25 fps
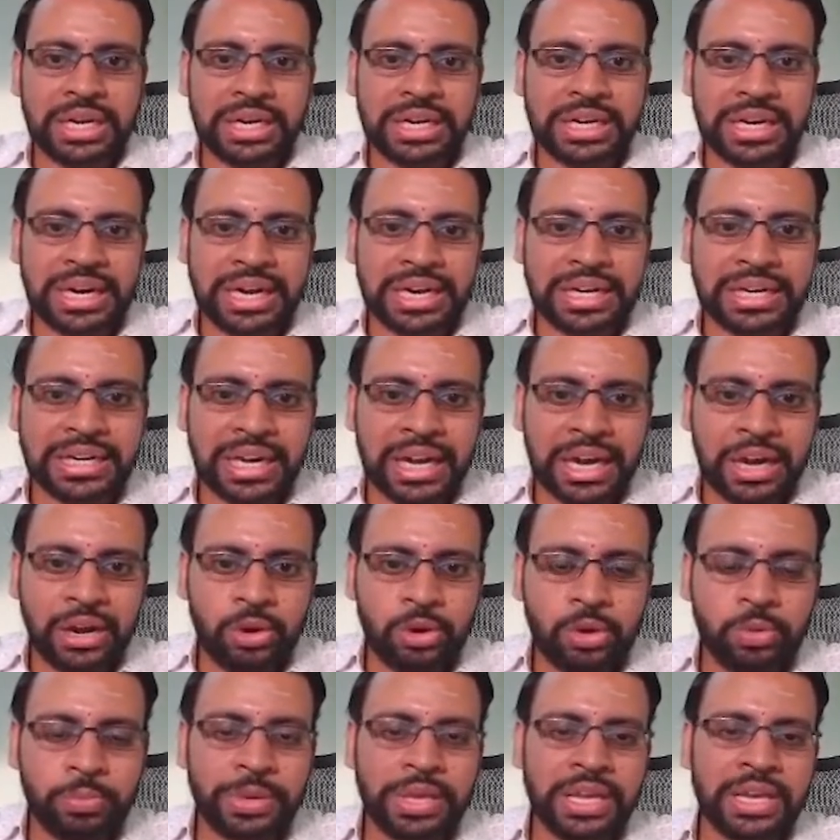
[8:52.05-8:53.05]
delta
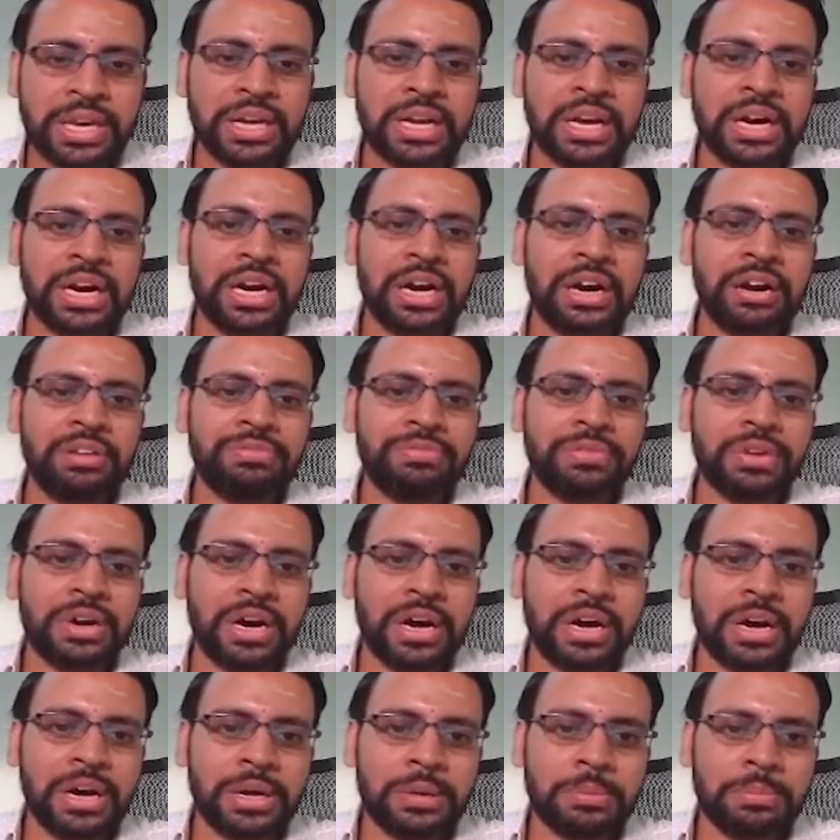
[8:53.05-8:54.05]
omega of
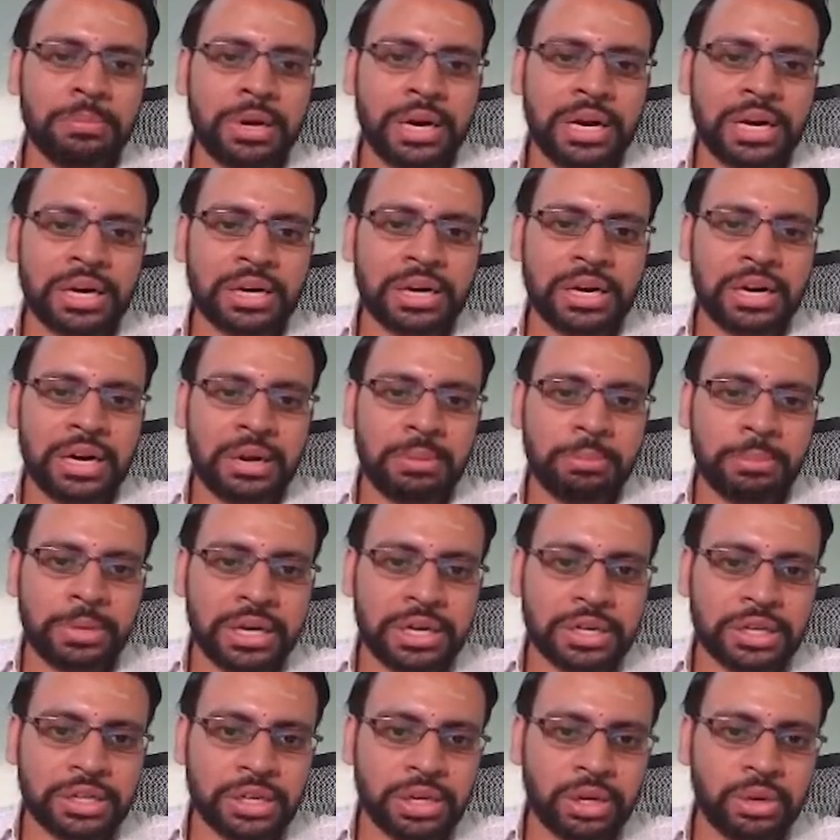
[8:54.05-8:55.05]
r bar
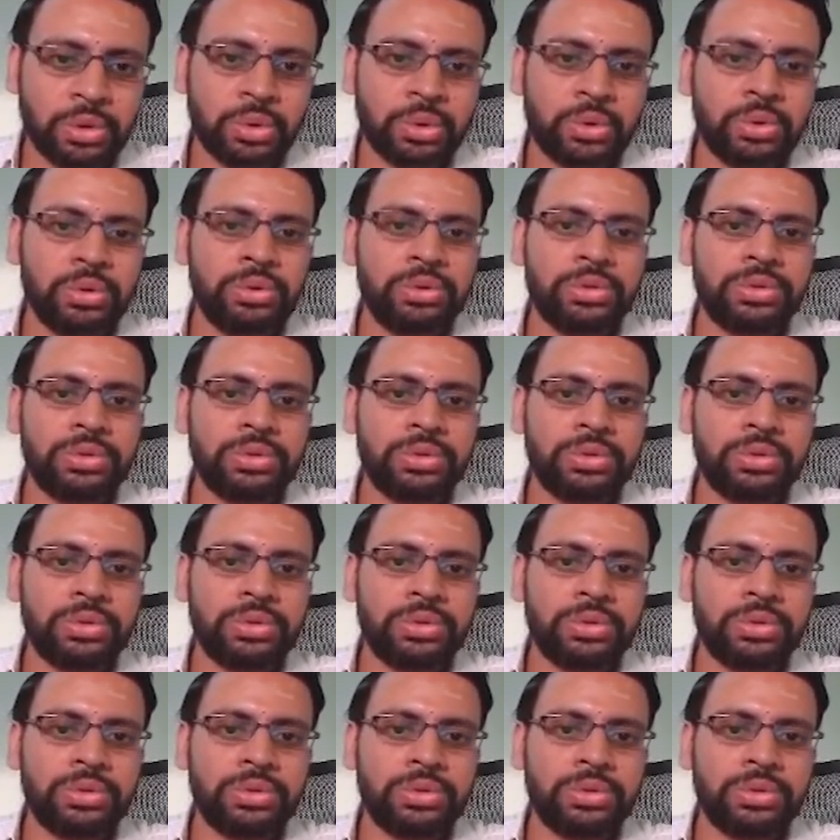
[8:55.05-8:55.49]
comma tau,